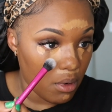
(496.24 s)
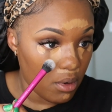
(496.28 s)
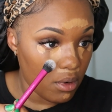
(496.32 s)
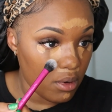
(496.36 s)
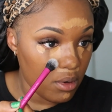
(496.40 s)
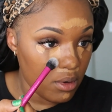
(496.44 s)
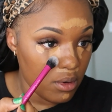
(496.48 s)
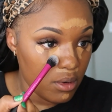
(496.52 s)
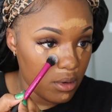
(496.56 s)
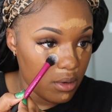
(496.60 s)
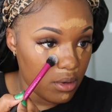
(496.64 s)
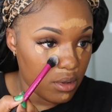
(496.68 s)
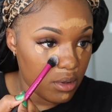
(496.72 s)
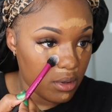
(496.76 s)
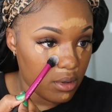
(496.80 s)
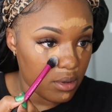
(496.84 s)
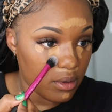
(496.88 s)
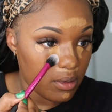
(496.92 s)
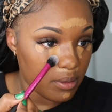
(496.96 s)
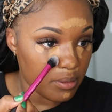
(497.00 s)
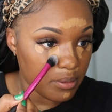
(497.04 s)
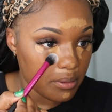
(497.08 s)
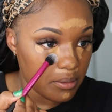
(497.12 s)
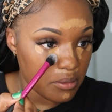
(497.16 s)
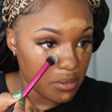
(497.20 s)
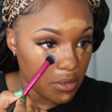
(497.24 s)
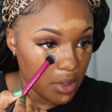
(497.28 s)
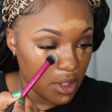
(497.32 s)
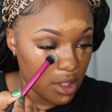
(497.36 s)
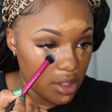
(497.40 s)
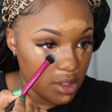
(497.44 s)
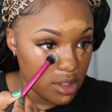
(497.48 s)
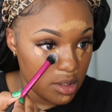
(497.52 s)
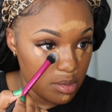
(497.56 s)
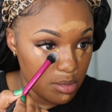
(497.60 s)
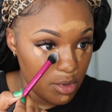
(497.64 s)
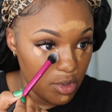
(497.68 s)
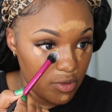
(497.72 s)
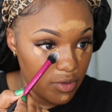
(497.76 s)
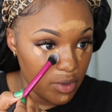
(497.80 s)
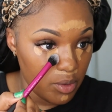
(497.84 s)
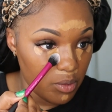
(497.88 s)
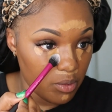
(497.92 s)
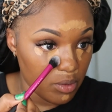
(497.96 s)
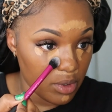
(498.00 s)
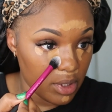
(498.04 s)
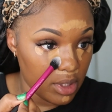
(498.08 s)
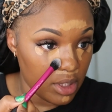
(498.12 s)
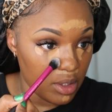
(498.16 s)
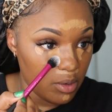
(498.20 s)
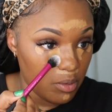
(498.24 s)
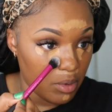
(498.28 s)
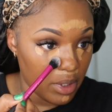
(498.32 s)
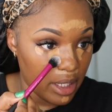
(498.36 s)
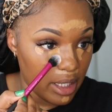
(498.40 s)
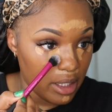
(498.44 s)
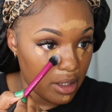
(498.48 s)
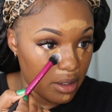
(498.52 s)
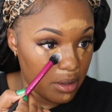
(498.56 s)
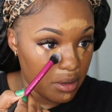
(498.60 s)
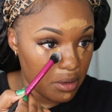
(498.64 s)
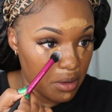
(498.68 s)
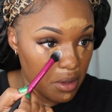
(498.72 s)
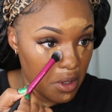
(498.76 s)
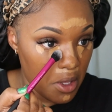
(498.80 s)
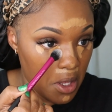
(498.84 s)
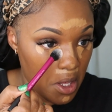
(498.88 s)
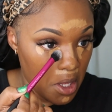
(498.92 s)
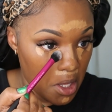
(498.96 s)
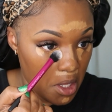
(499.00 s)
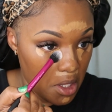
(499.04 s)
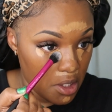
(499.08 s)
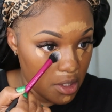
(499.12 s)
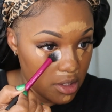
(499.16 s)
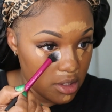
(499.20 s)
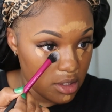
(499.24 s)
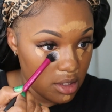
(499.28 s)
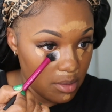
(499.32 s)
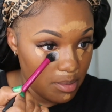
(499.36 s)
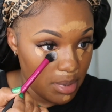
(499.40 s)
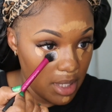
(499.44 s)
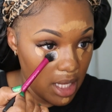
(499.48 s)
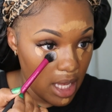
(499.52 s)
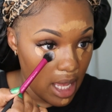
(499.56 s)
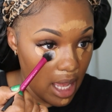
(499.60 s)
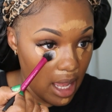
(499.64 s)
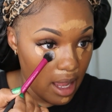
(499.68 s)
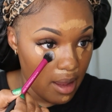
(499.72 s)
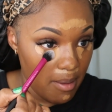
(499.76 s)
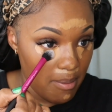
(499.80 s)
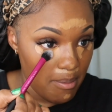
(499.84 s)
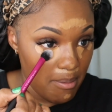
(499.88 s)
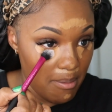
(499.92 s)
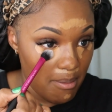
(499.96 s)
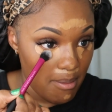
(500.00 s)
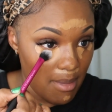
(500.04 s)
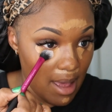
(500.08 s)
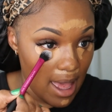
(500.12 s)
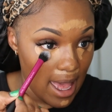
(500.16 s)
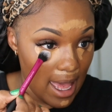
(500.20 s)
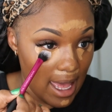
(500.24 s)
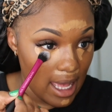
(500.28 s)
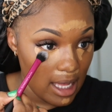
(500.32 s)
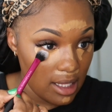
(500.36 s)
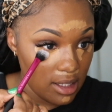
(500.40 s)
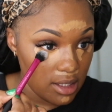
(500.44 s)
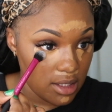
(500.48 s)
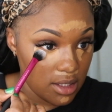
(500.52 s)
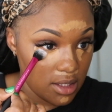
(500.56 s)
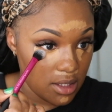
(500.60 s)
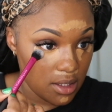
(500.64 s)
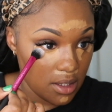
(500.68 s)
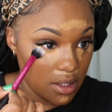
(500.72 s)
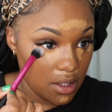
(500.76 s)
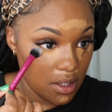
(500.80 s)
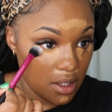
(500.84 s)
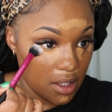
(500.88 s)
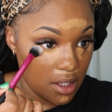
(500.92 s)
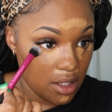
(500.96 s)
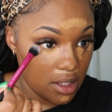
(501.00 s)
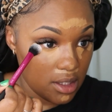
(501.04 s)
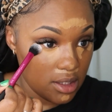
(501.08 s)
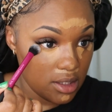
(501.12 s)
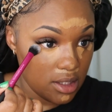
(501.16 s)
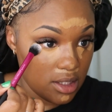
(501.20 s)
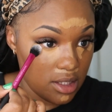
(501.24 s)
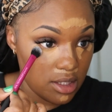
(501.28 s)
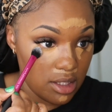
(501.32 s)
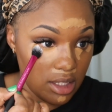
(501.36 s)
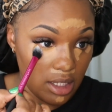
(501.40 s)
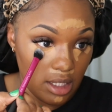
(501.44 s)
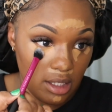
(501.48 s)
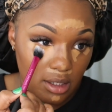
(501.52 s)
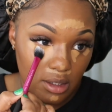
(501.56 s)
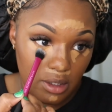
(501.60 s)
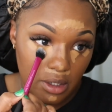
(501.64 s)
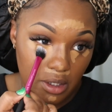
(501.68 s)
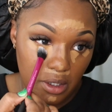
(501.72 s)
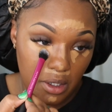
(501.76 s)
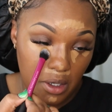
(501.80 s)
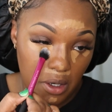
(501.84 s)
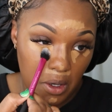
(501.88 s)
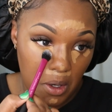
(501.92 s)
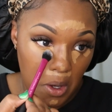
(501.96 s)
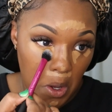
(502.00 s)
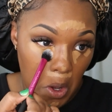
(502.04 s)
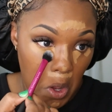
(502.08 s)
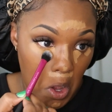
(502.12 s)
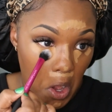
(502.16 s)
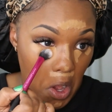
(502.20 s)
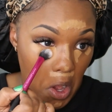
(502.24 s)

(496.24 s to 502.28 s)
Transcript: Oh, it's moving really well. To be a matte concealer,